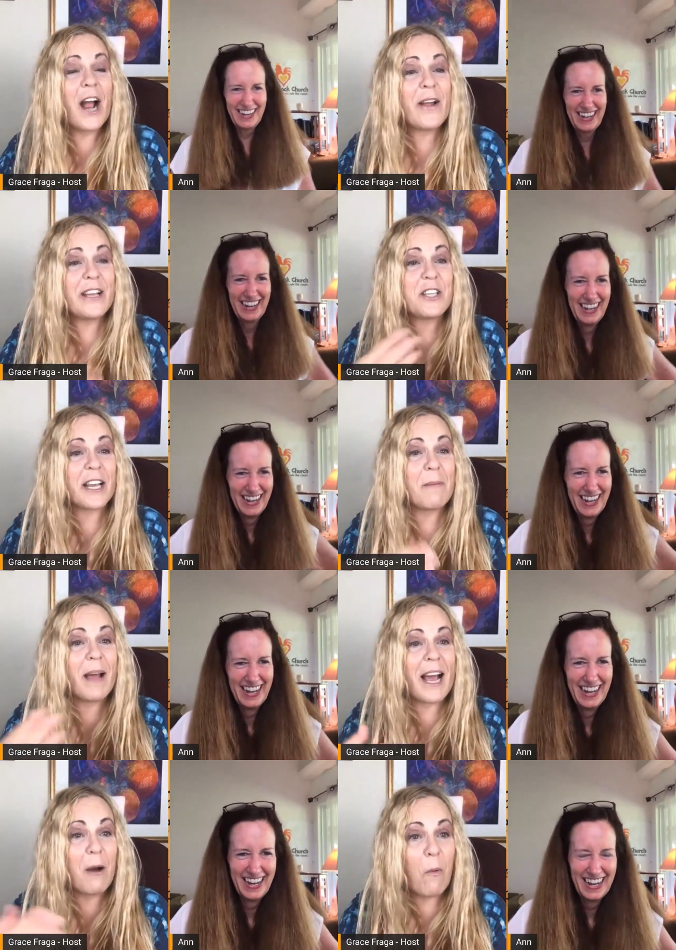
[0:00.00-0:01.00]
Speaker 1: yeah.
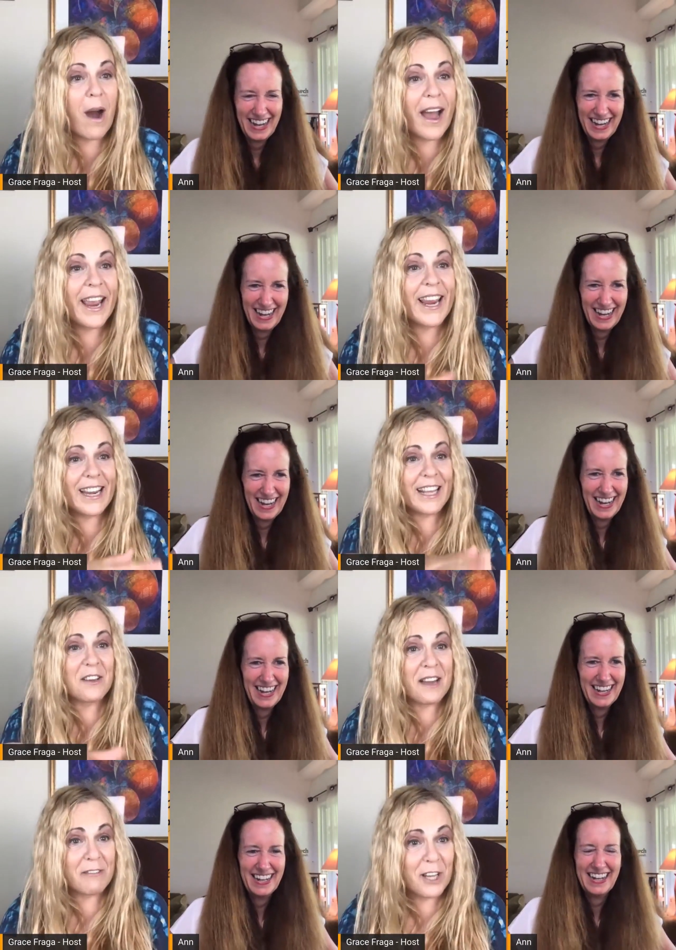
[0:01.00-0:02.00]
about Hawaii,
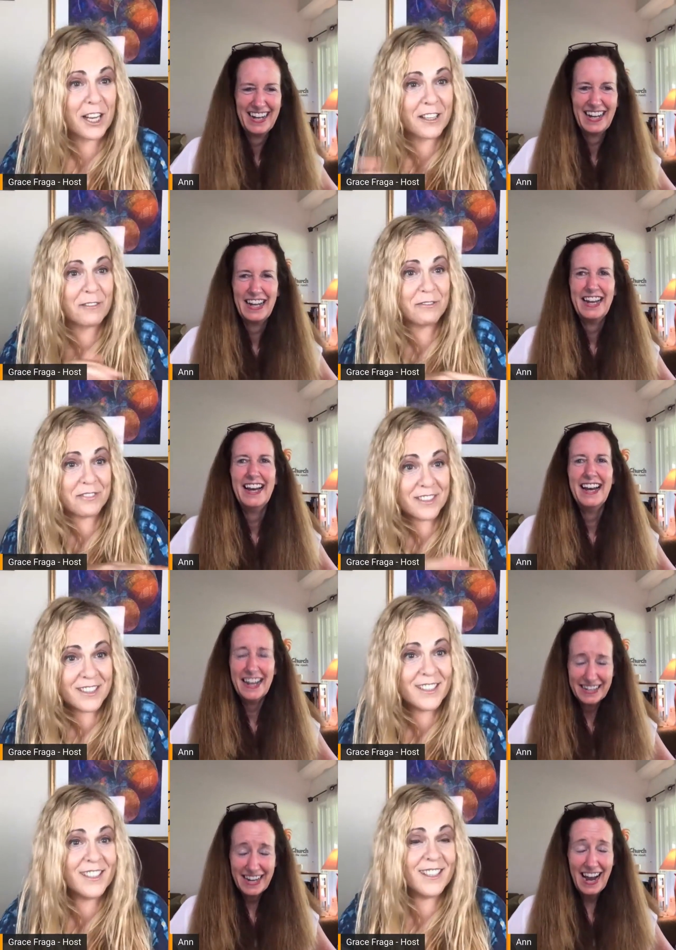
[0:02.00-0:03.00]
like you have a lot of.
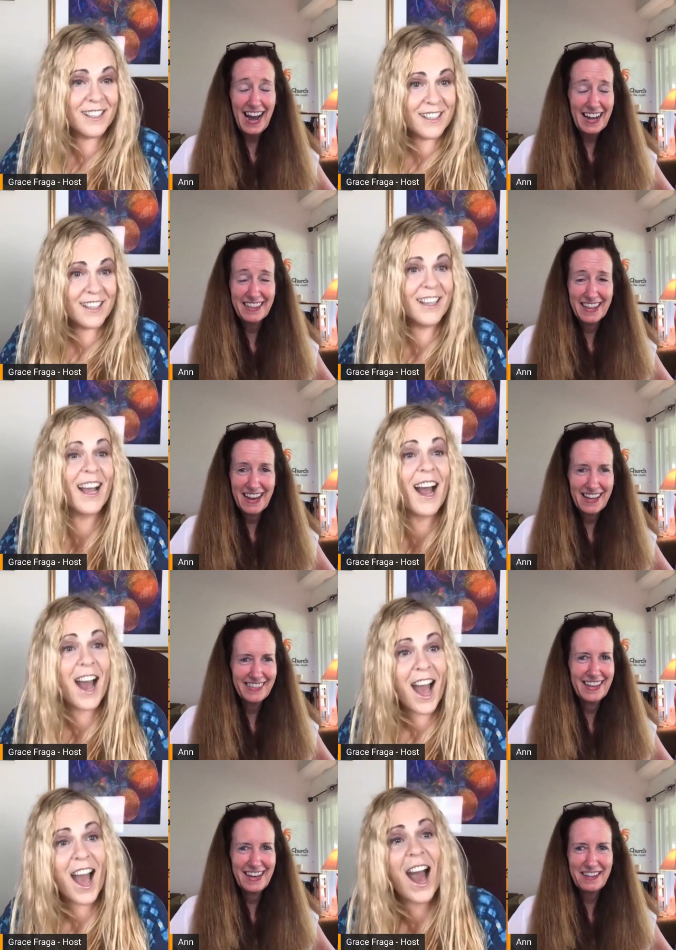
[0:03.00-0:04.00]
Yeah. The,
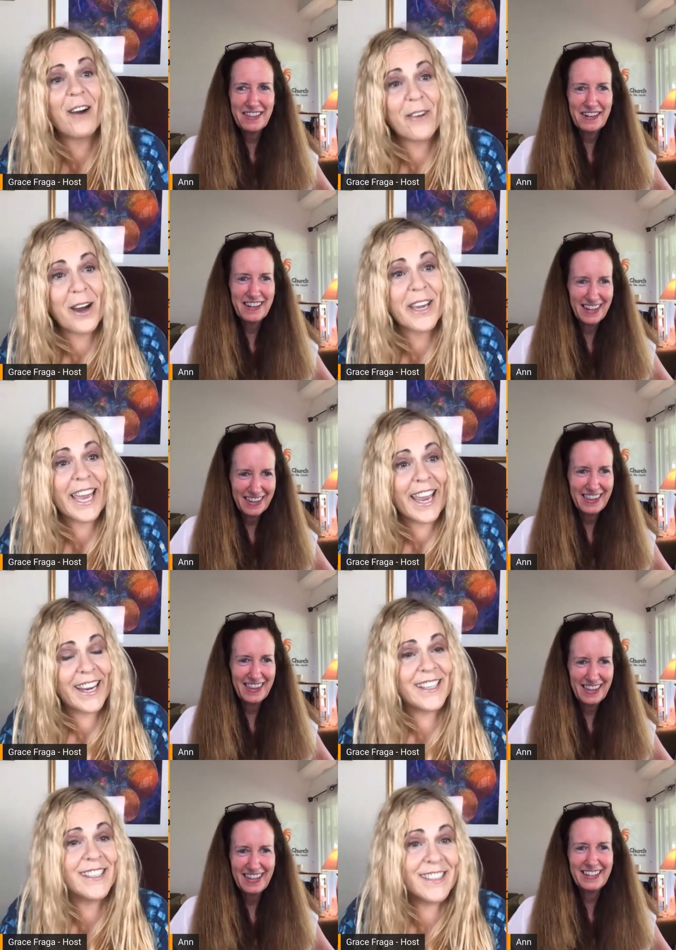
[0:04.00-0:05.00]
oh, the
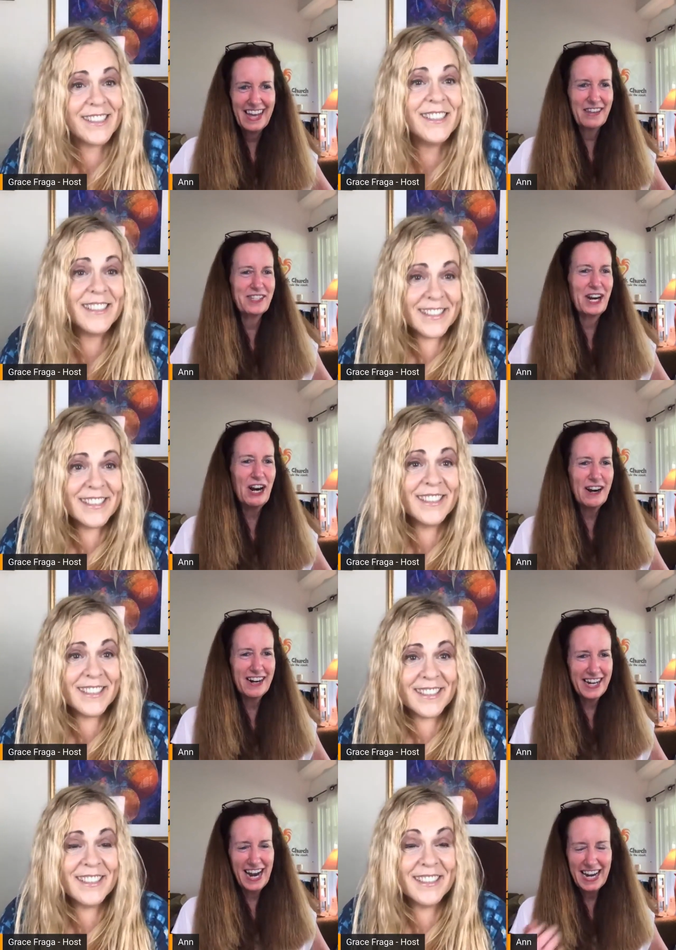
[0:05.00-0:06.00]
okay.
Speaker 2: Yeah, there's a
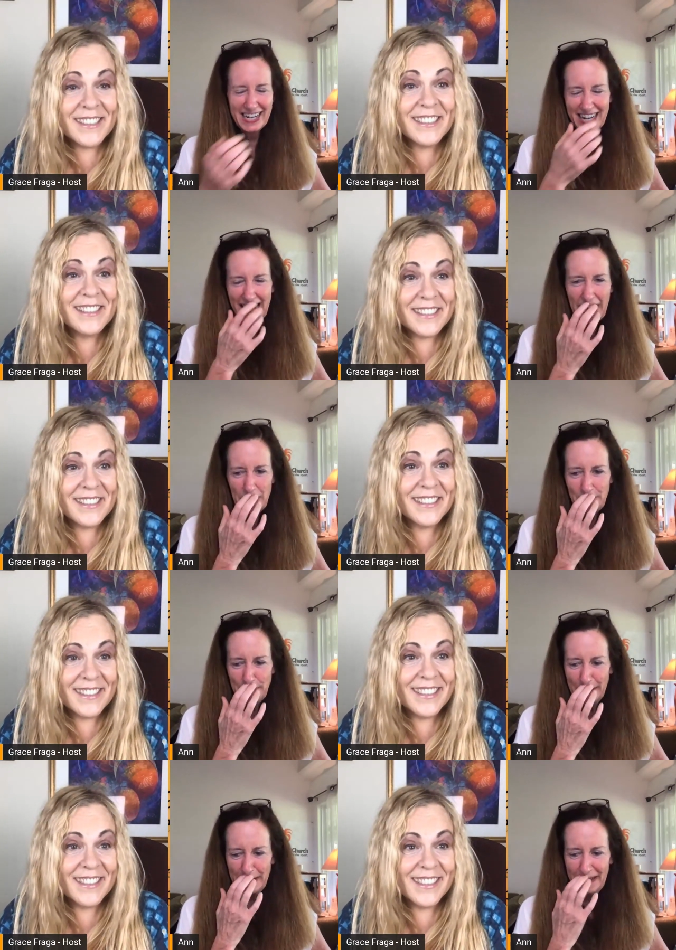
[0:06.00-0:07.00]
hurricane
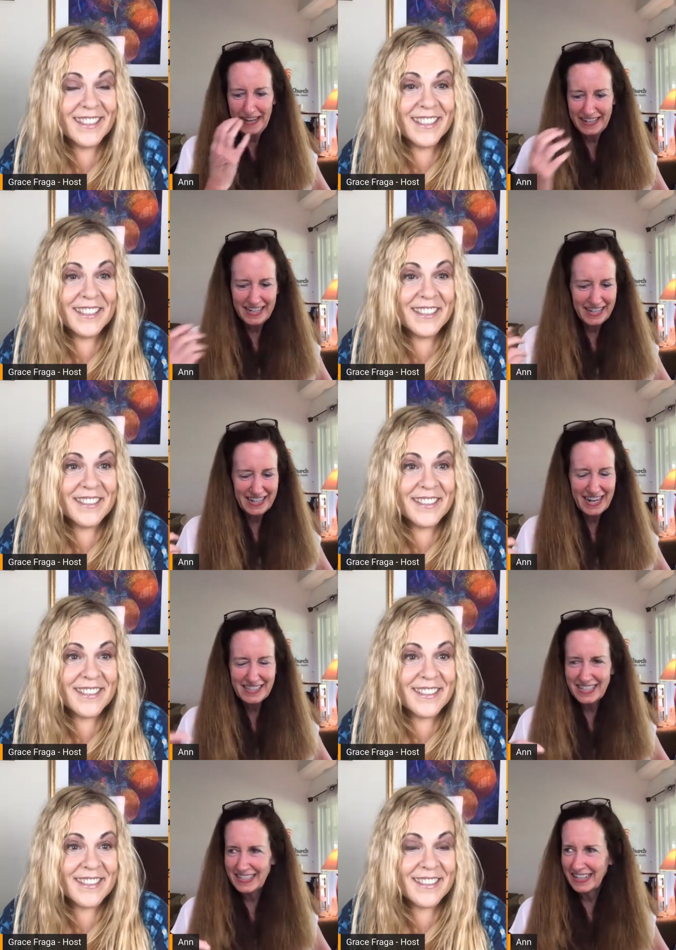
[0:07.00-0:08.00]
came uh, in
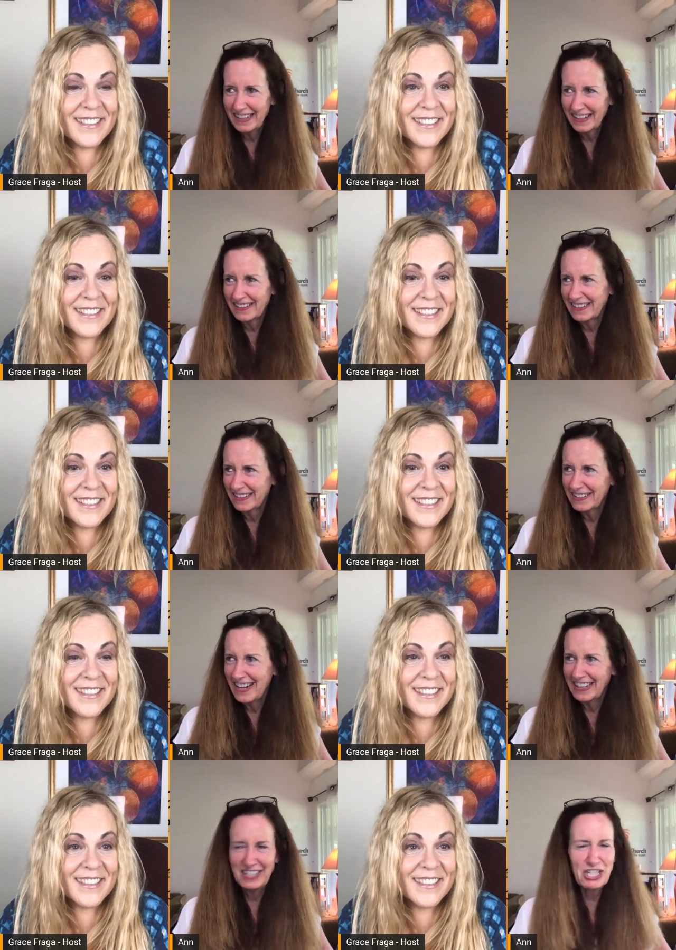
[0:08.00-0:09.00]
19, I think
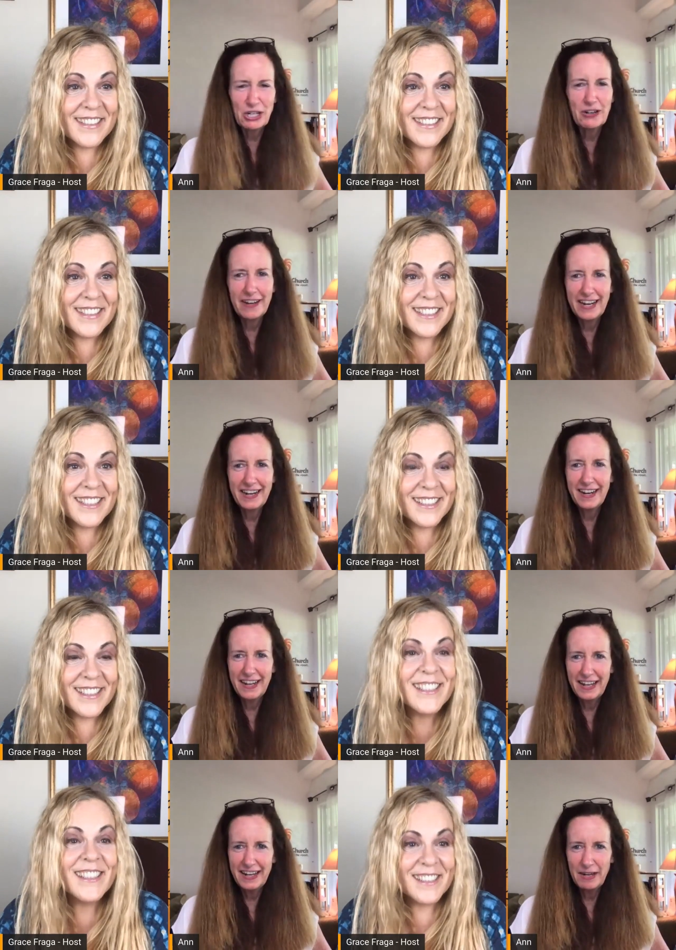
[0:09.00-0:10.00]
92, and,
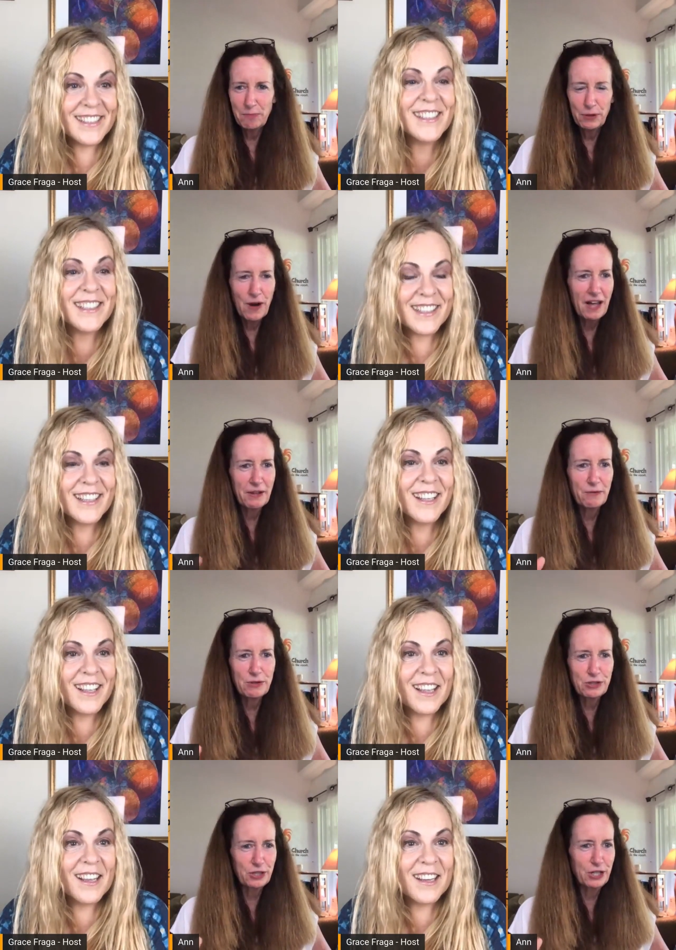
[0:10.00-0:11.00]
and it blew all the rooster